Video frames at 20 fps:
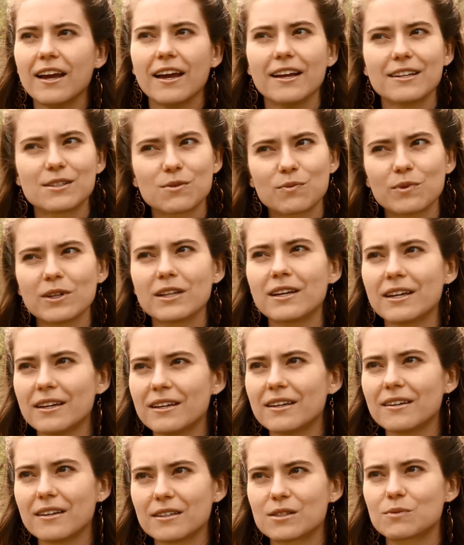It's
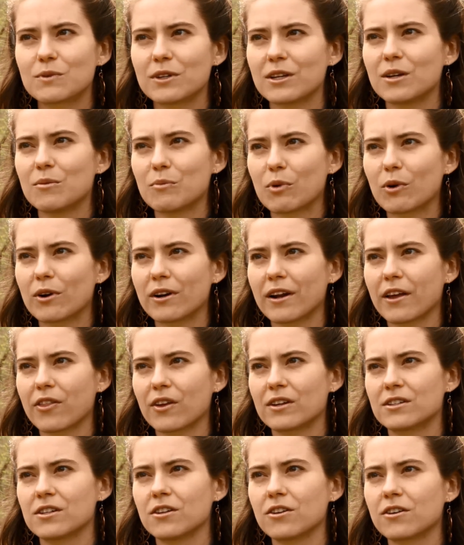really important, I
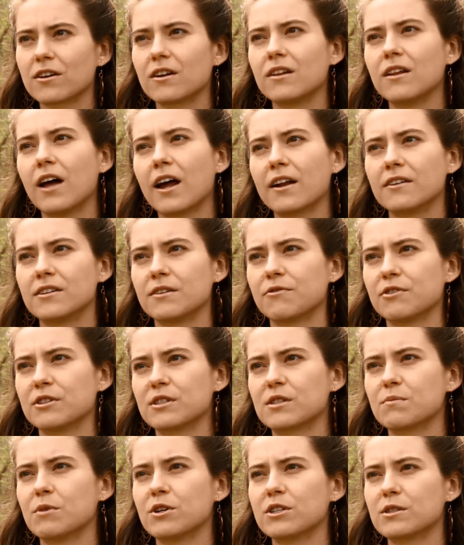think, to look at a lot of different
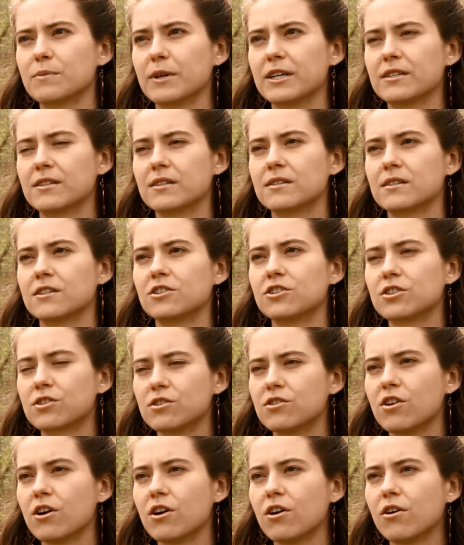small spaces and
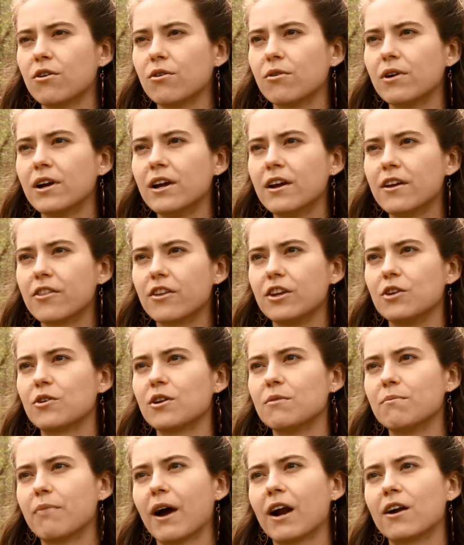just know that you
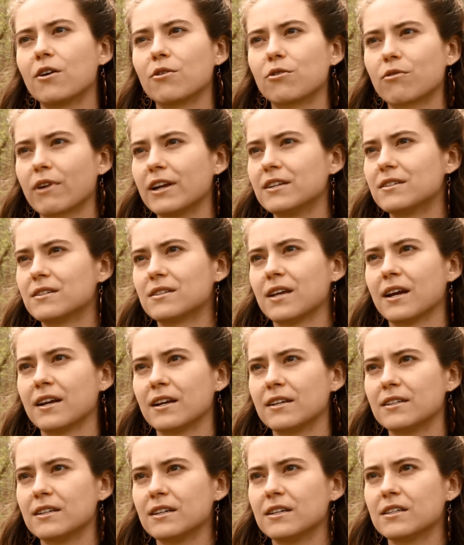can borrow great design
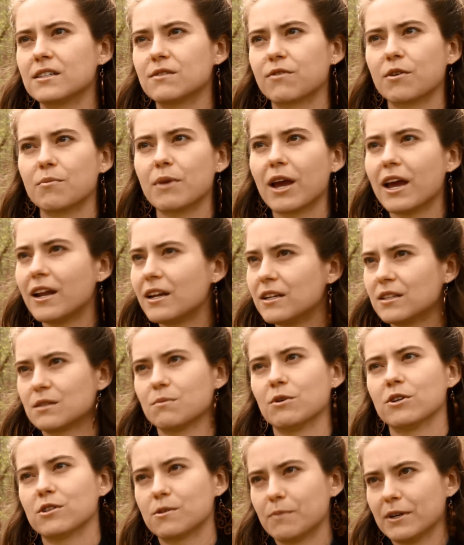ideas from any
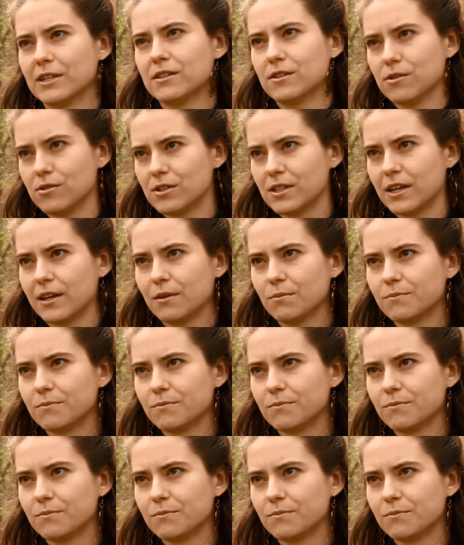small space you see.